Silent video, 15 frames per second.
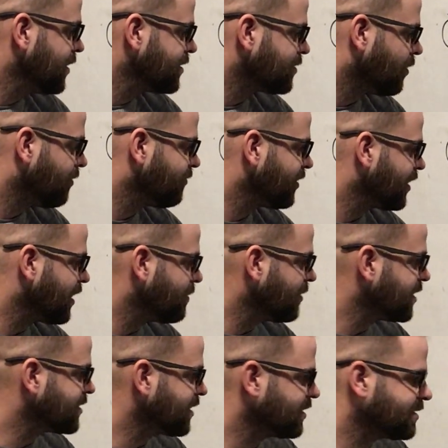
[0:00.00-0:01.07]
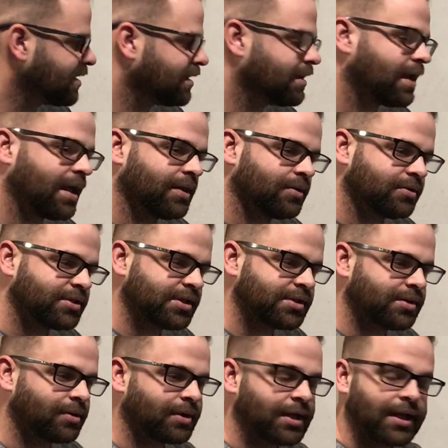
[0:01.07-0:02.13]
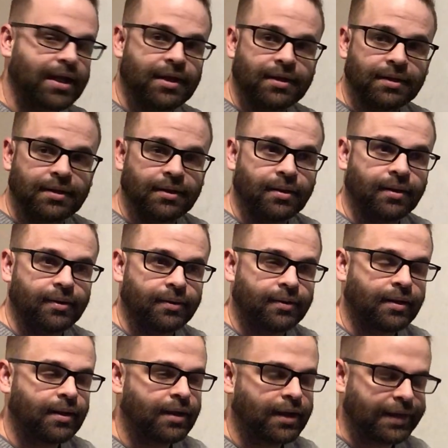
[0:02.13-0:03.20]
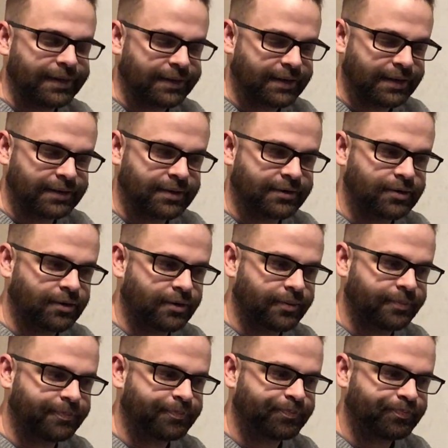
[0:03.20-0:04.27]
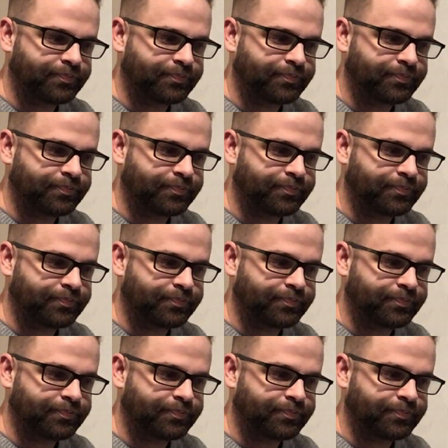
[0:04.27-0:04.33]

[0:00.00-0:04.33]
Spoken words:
So hopefully that makes sense, and they're just looking at their, in the term,